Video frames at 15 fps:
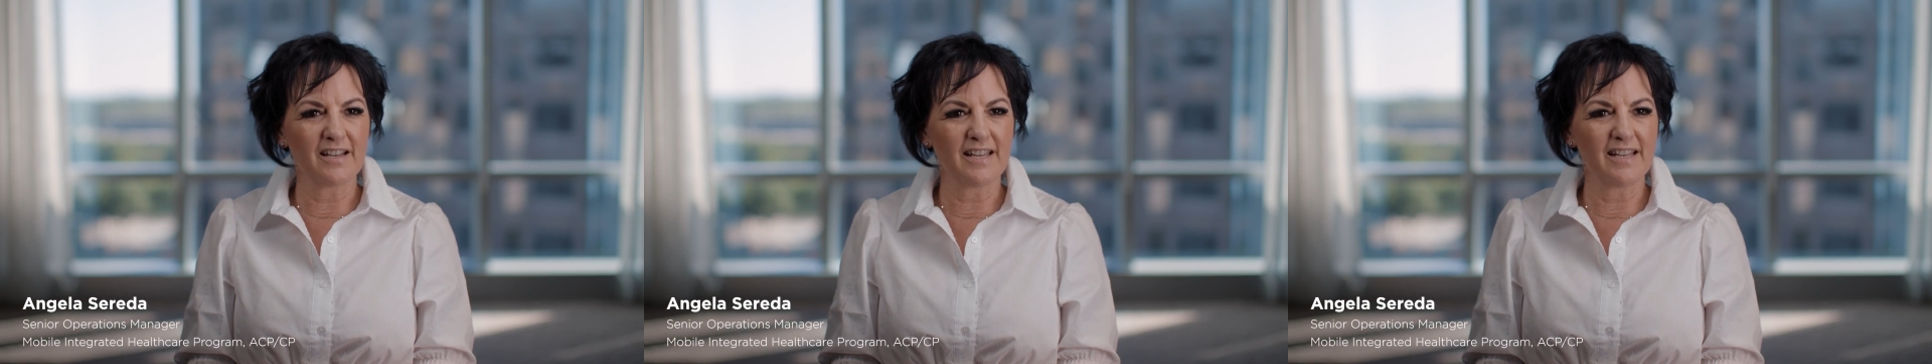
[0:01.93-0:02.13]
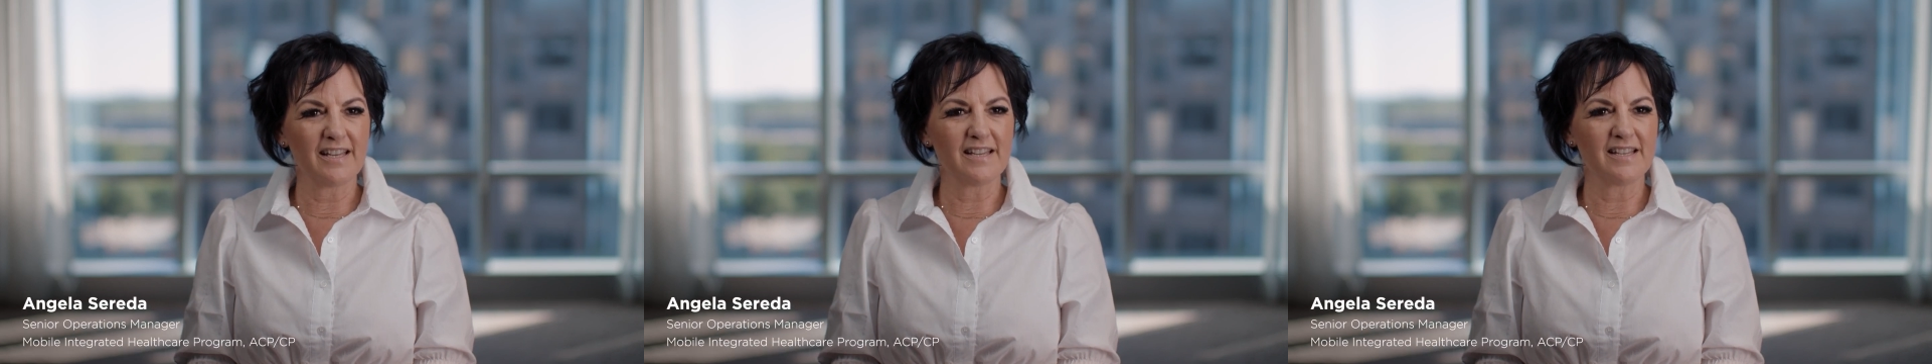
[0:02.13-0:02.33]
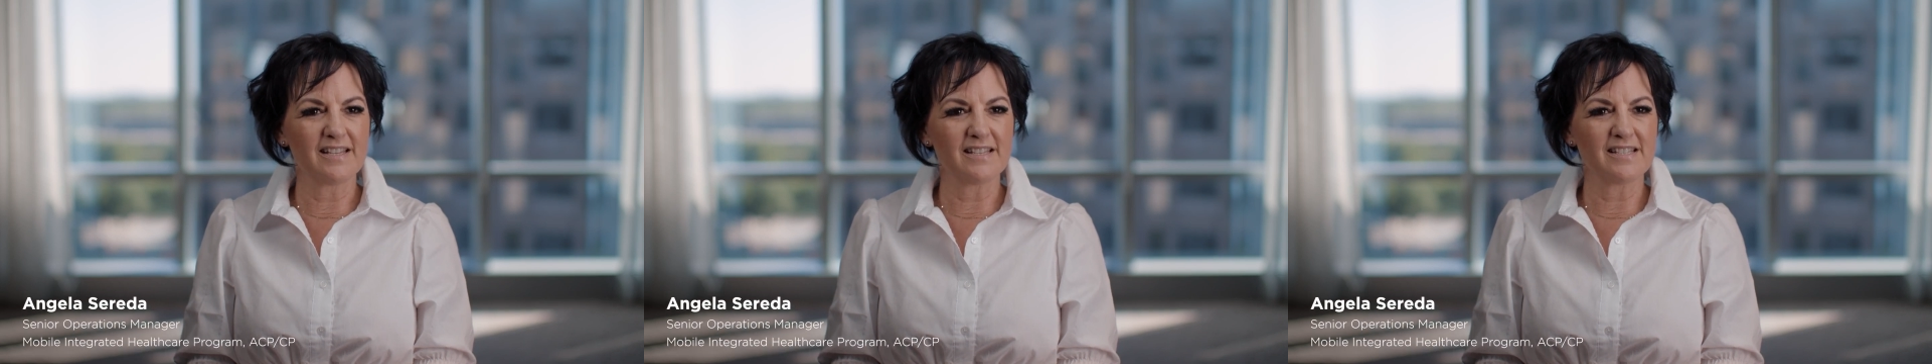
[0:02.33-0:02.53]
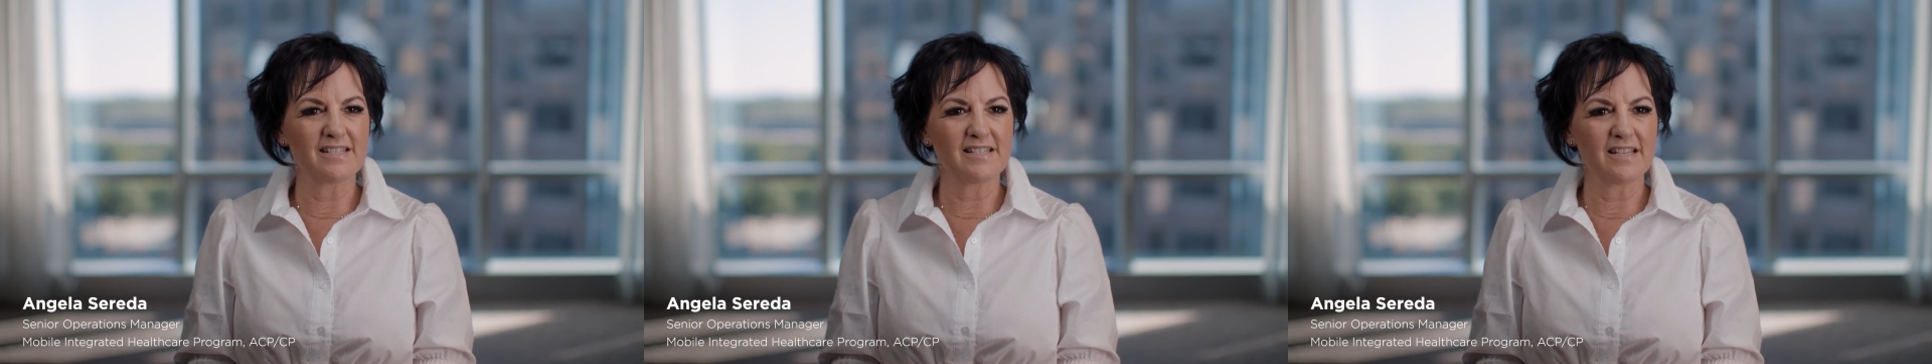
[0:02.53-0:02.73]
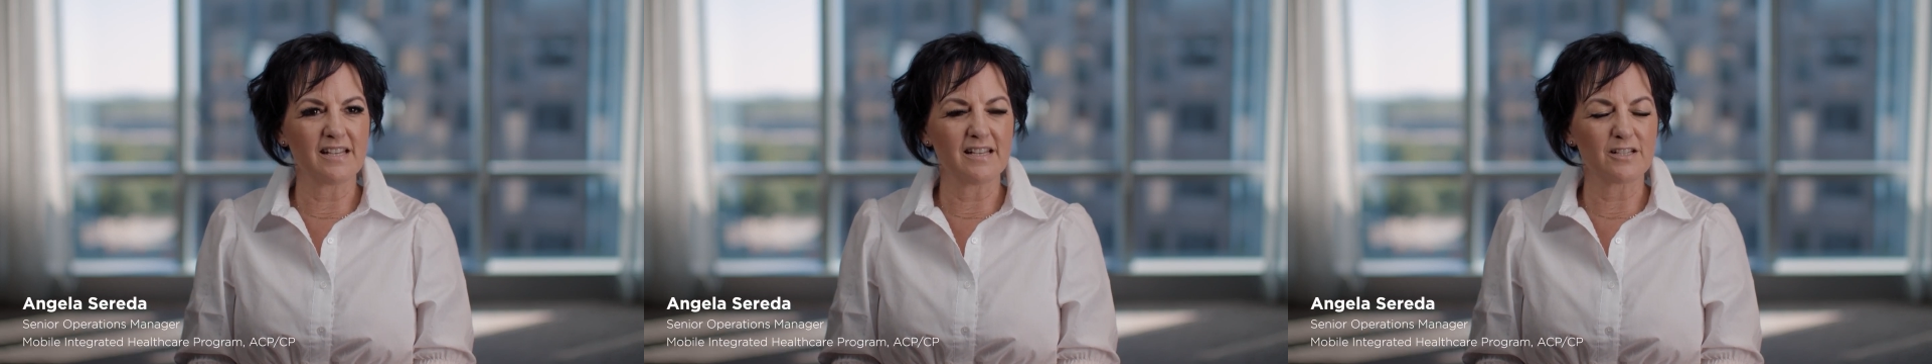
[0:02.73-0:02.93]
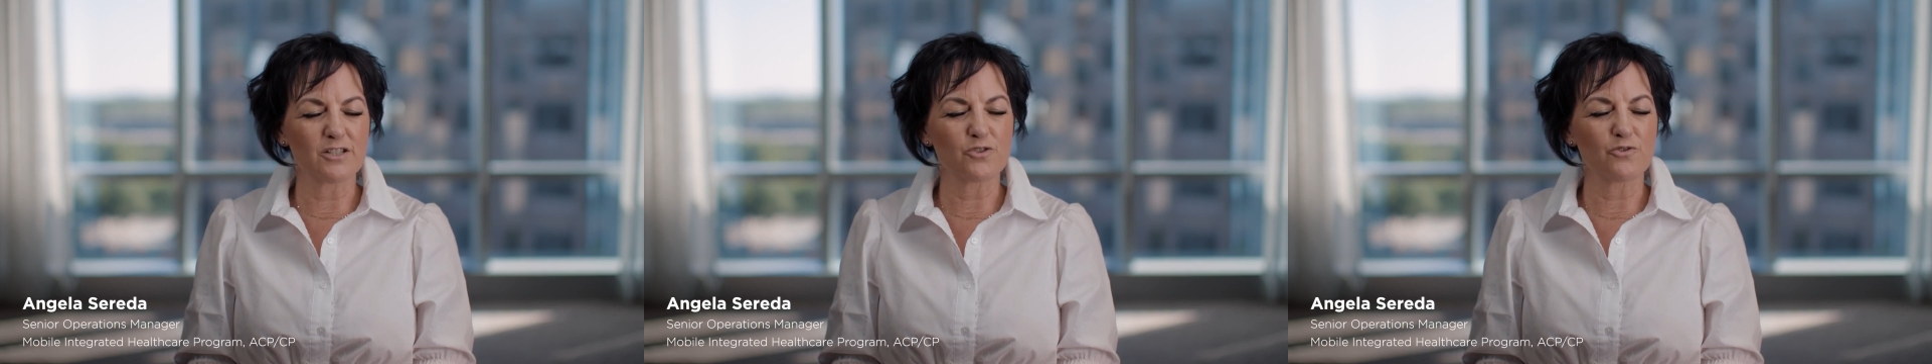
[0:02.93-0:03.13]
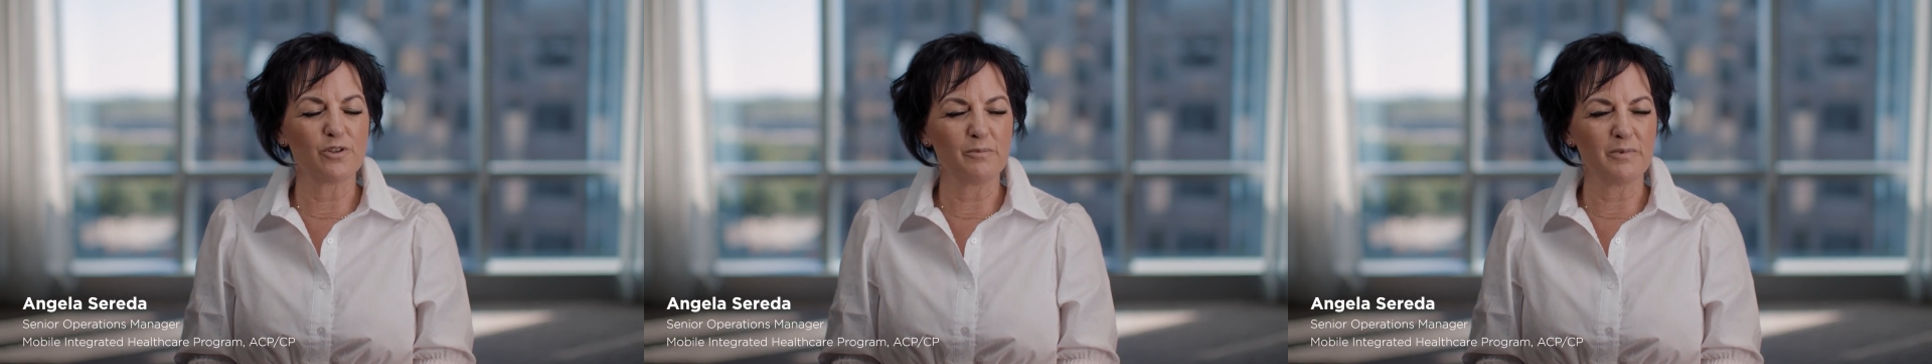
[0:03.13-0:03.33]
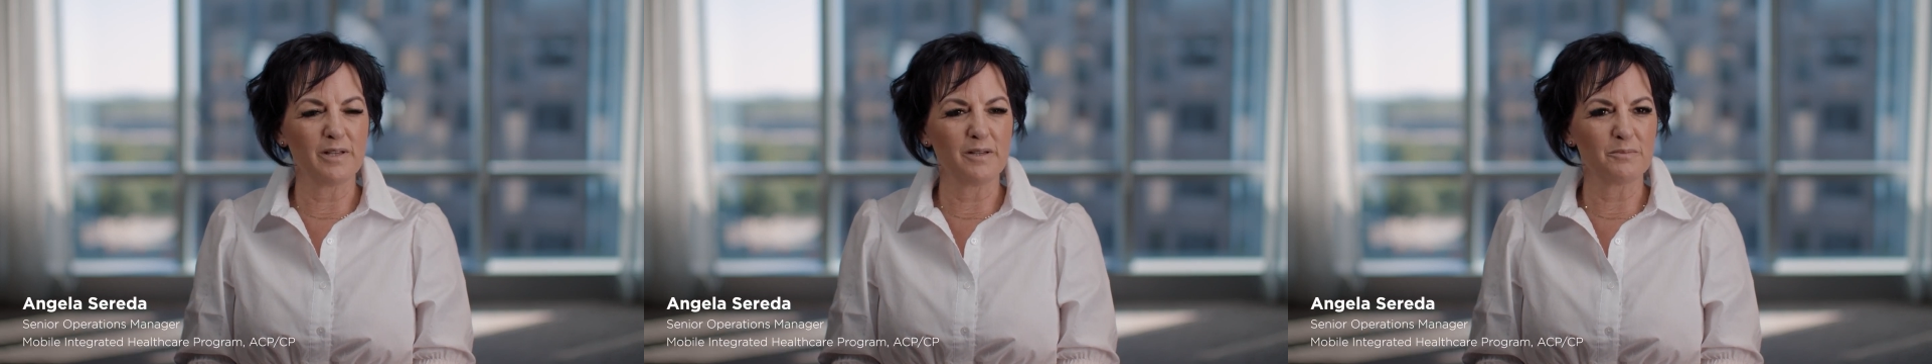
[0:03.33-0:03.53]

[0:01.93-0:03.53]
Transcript: is extremely